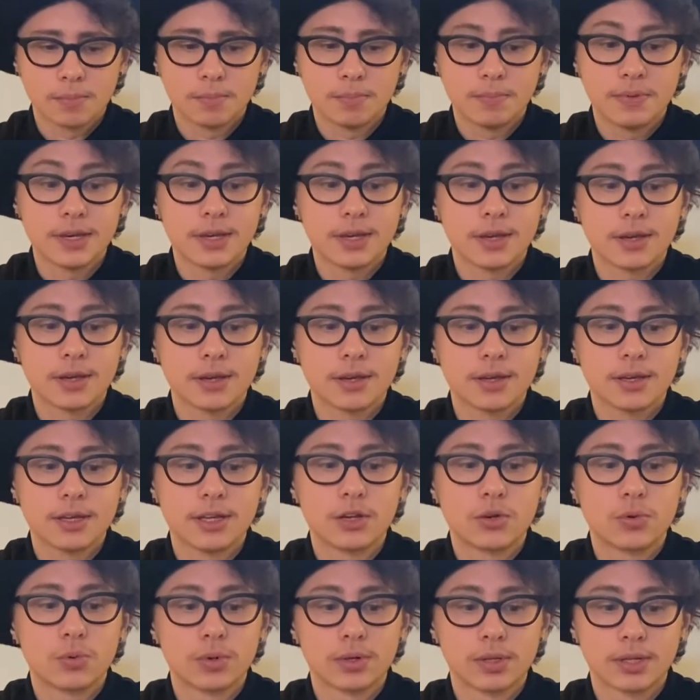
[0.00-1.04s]
be
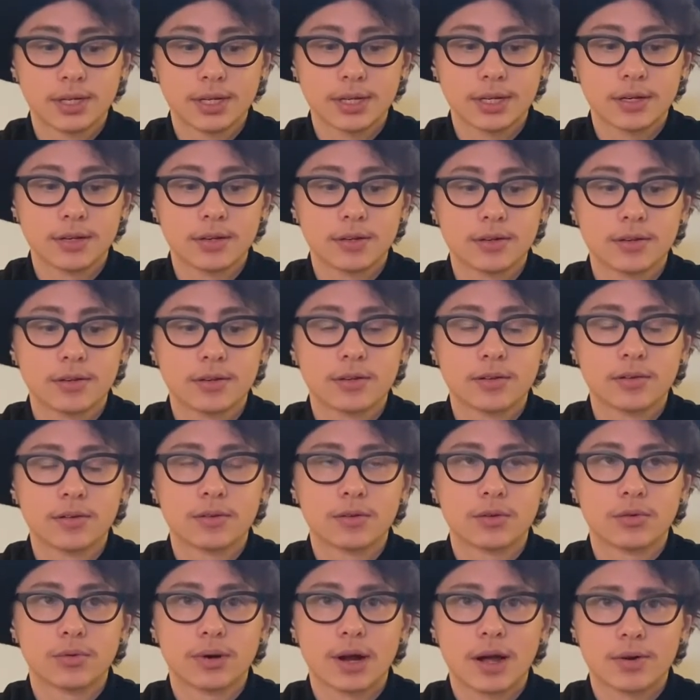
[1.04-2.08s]
equally
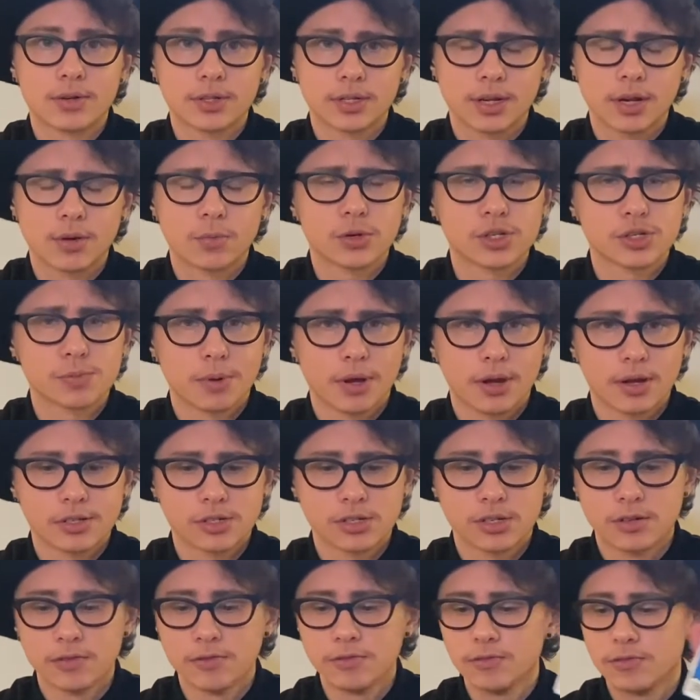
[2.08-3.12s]
grounded and
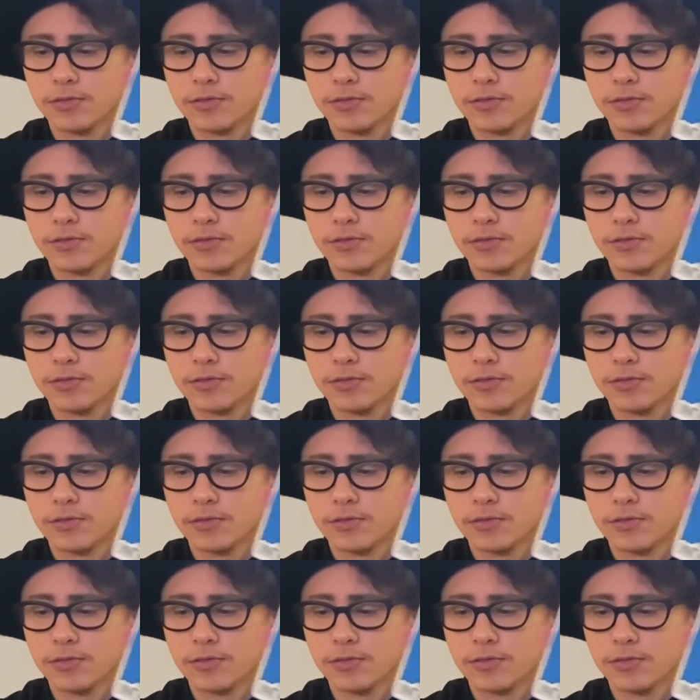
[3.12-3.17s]
responsive.